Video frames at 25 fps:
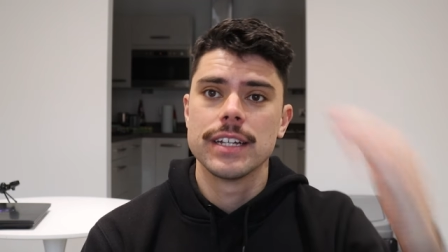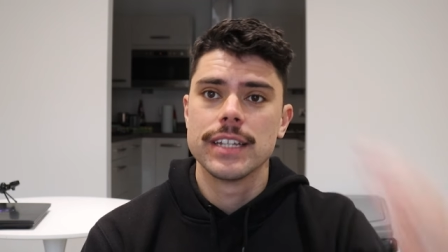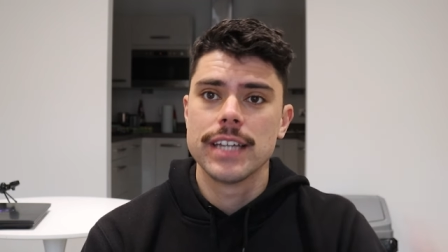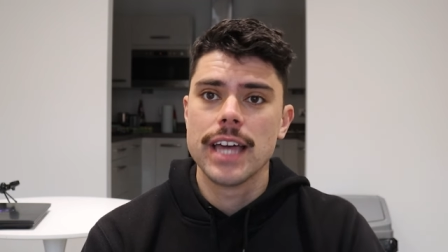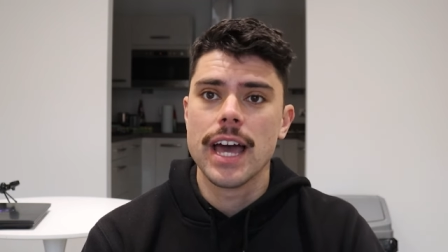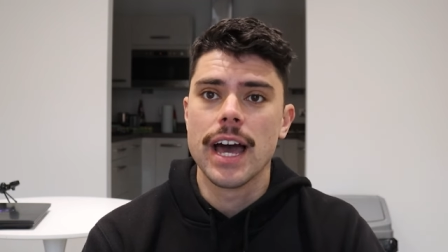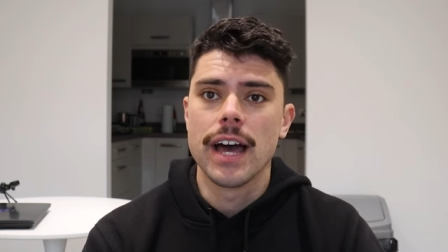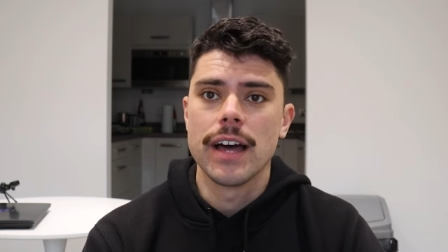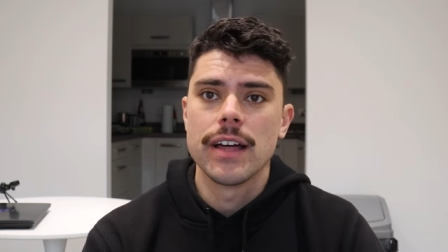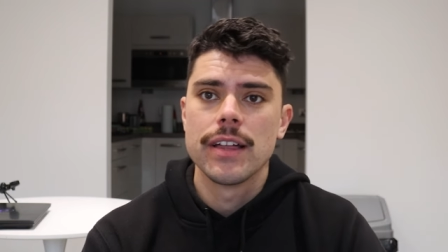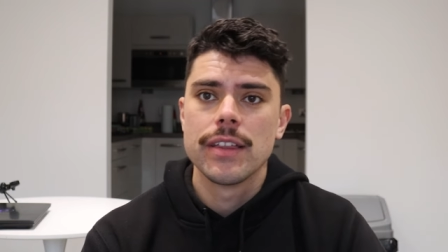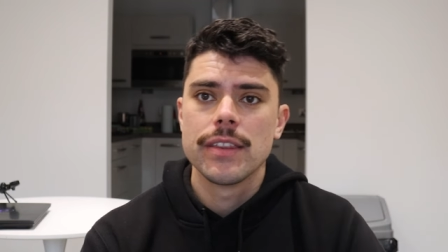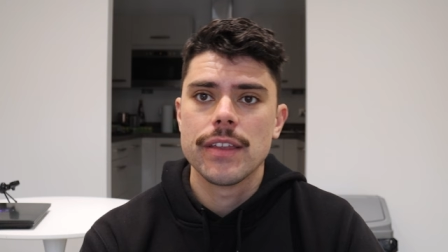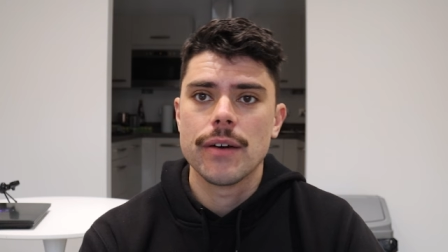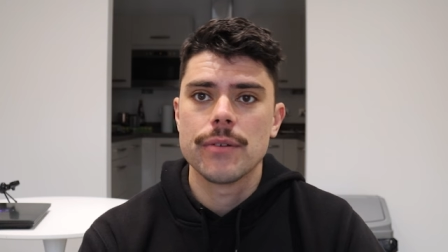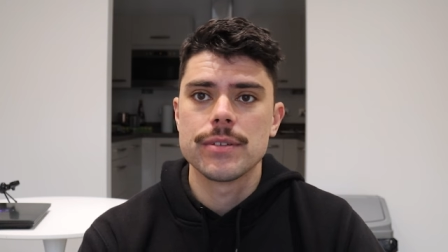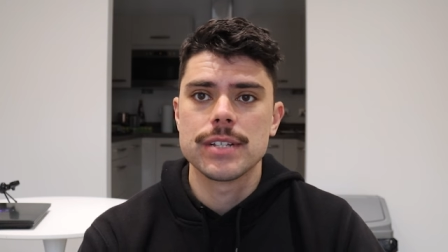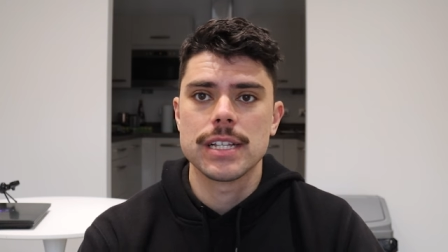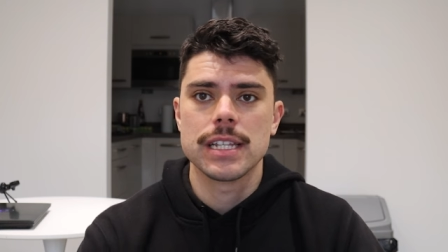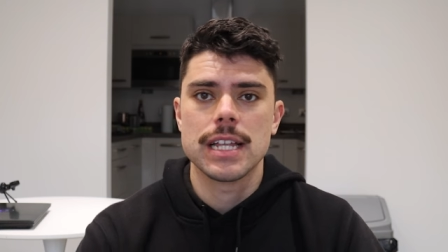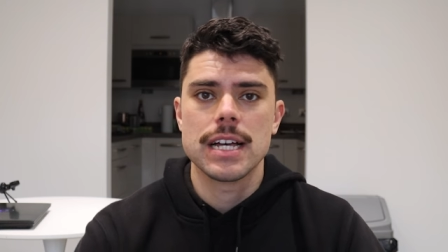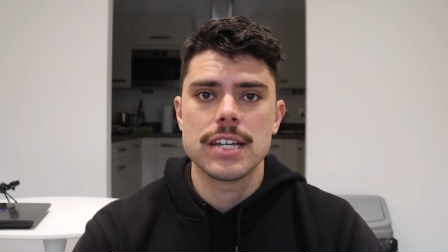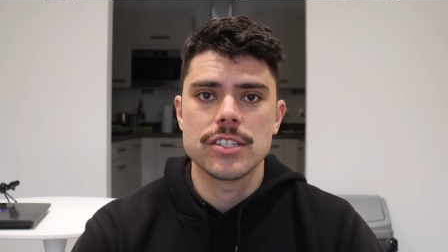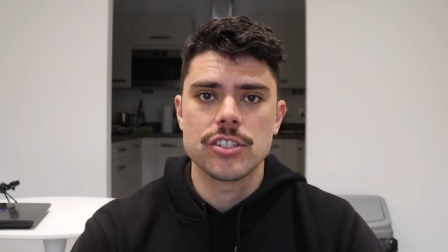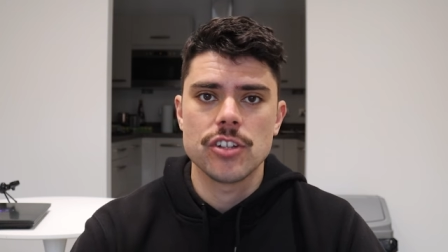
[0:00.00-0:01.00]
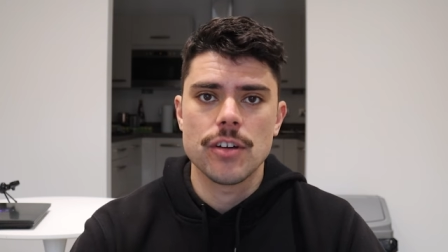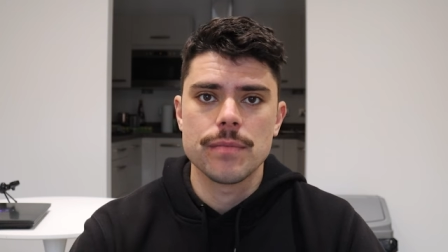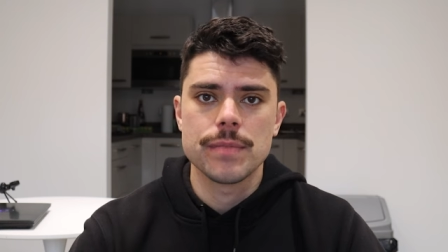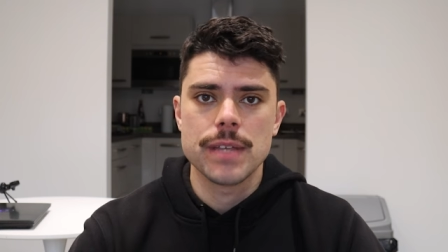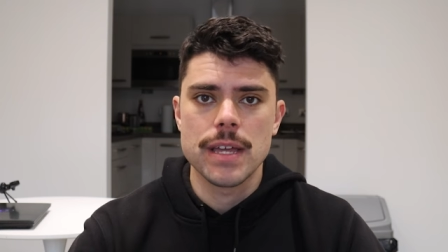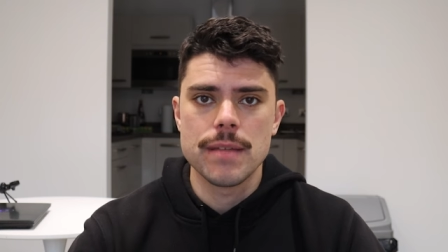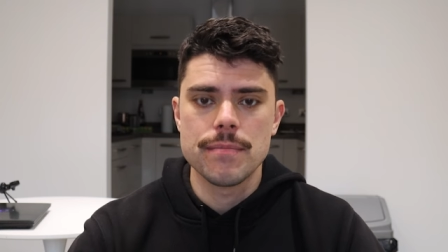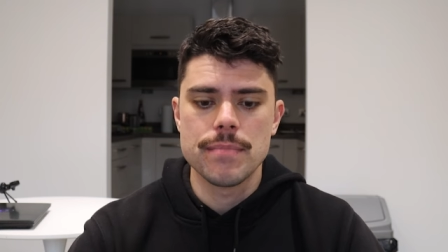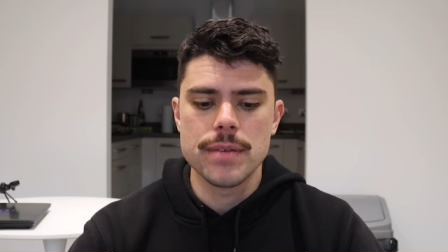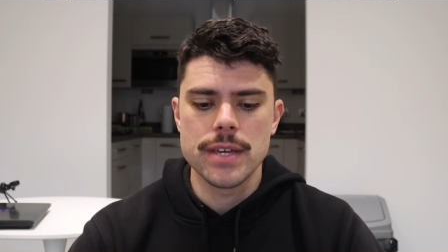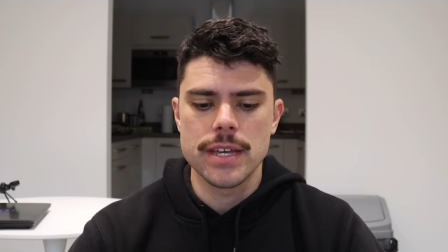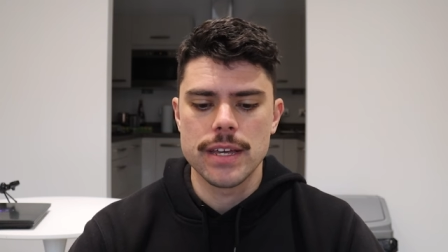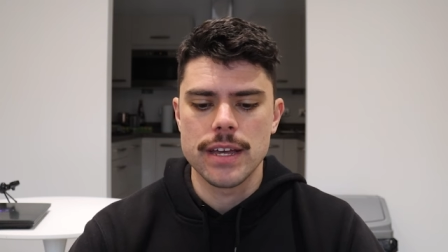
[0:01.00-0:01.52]
Yeah, that was our last top
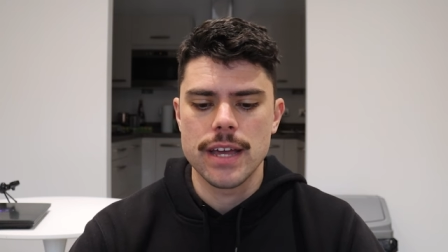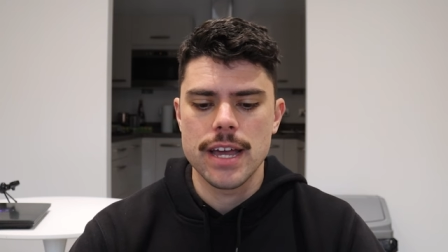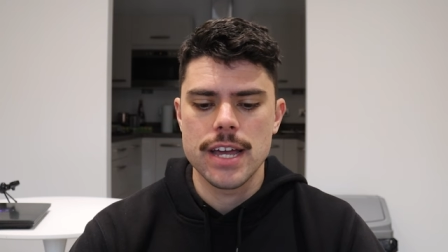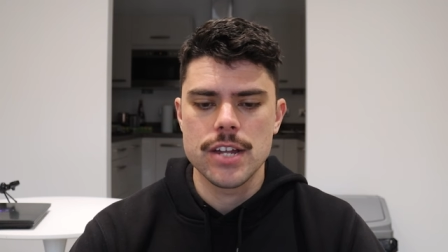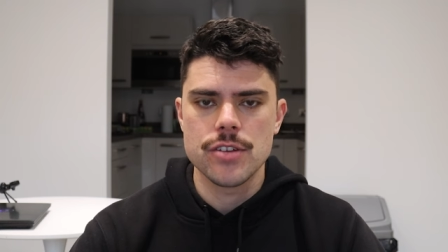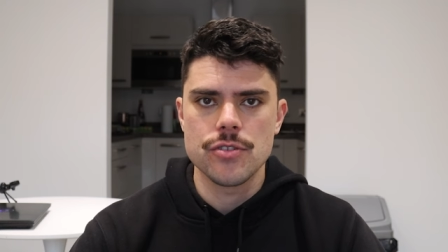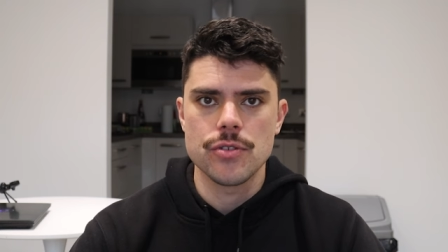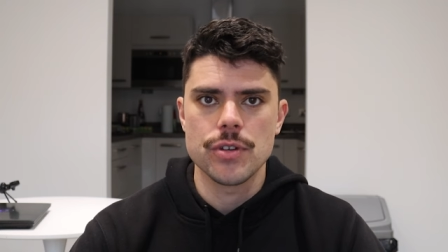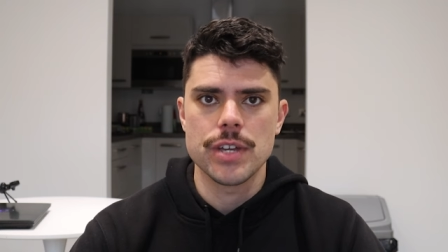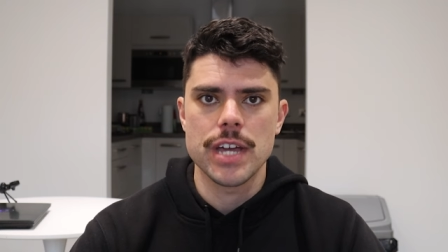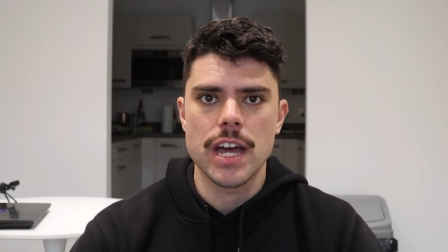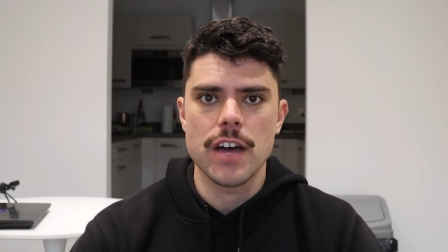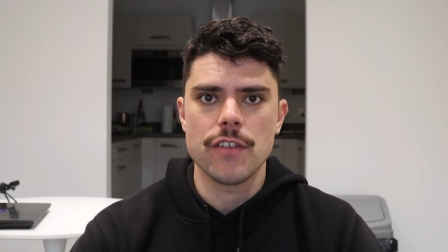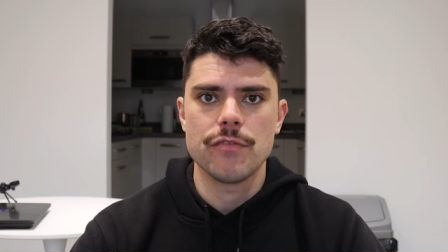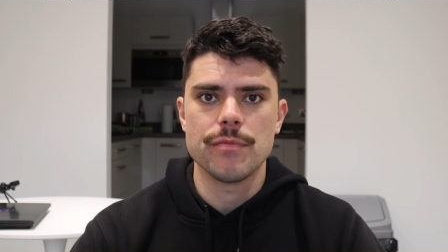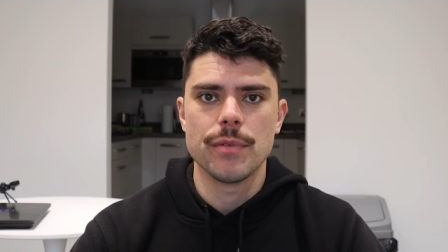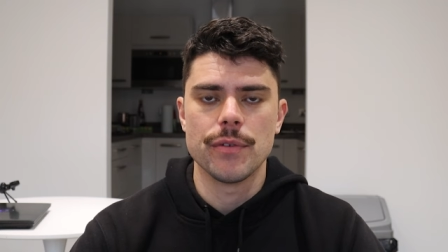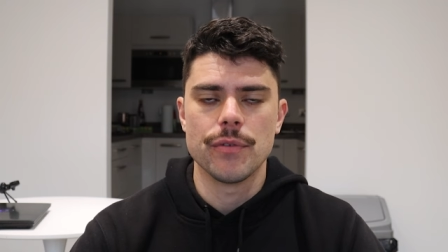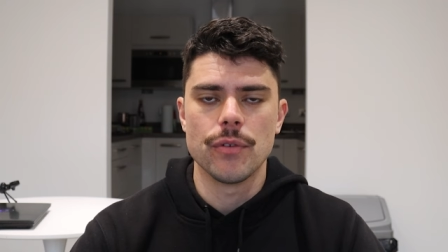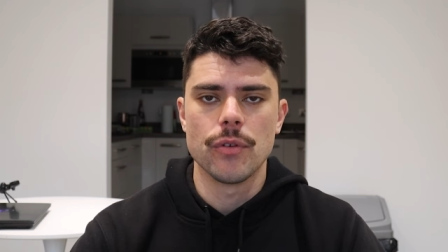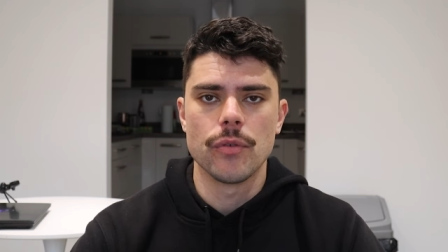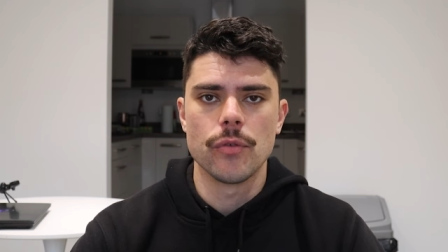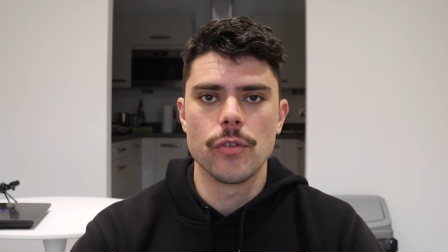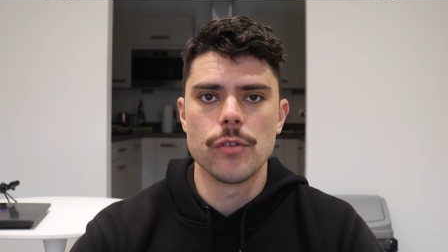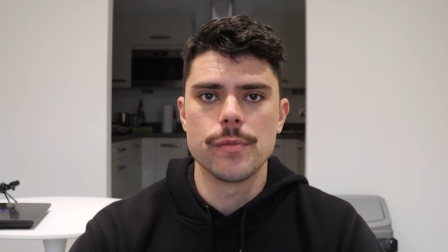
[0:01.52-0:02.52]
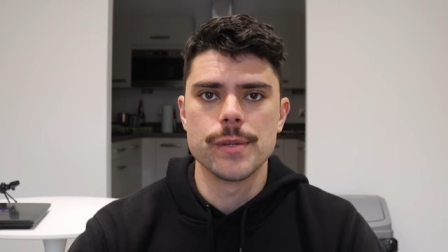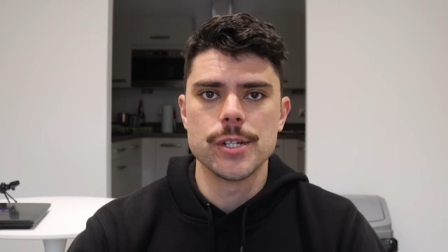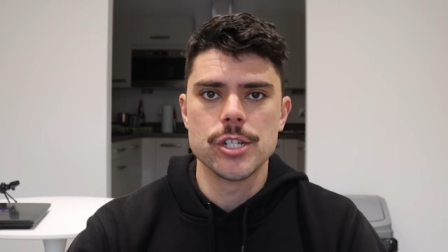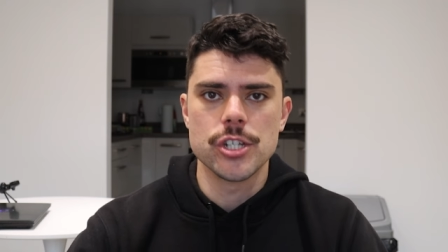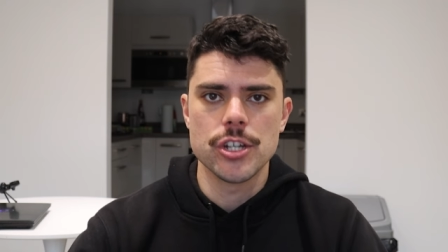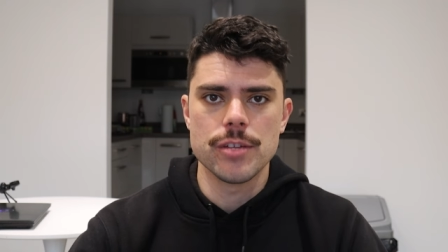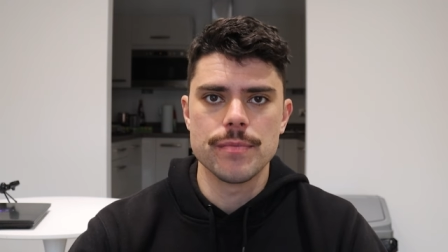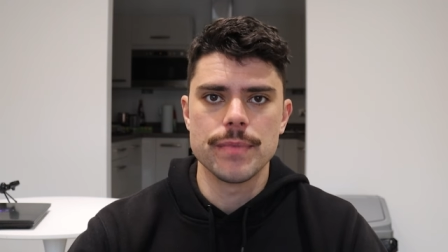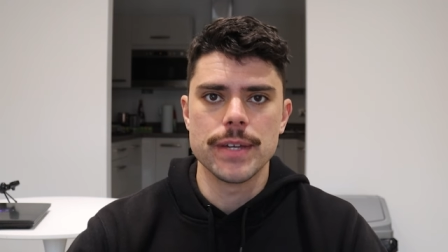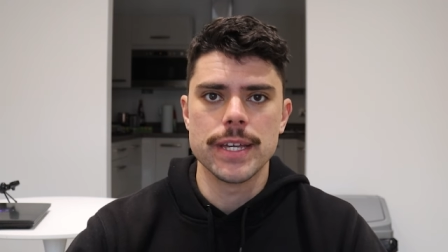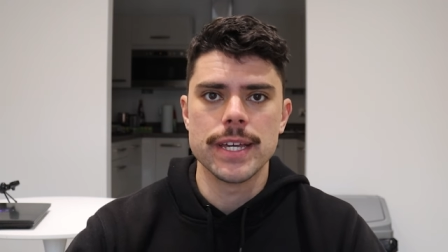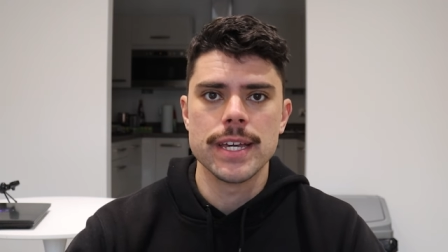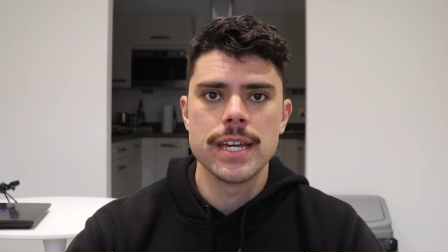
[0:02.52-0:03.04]
10 pick, Andrew Gaff before Reuben
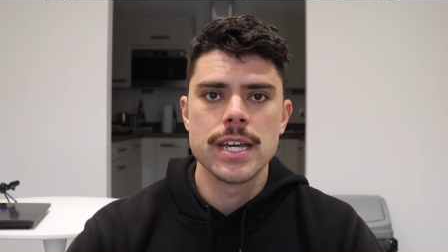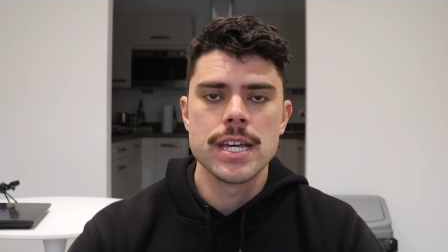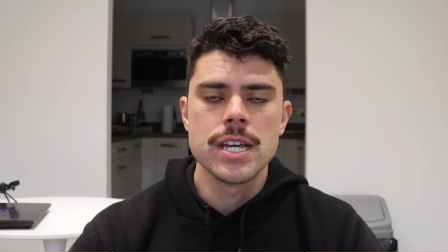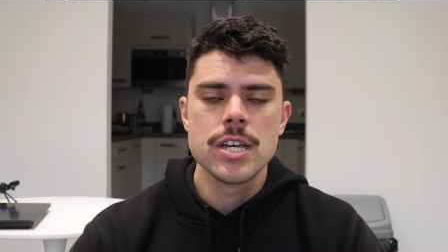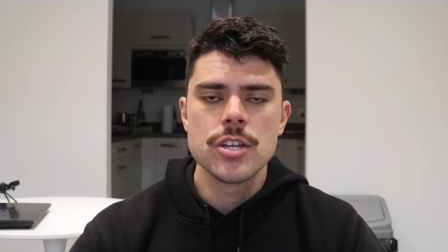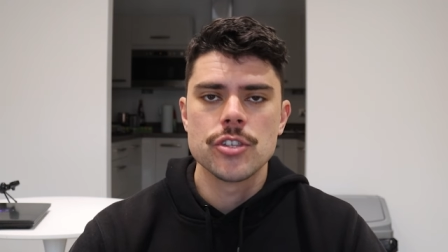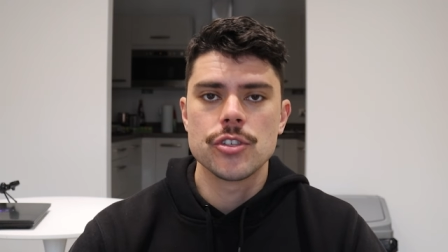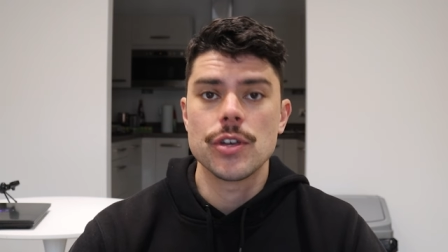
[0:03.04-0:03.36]
Ginbey.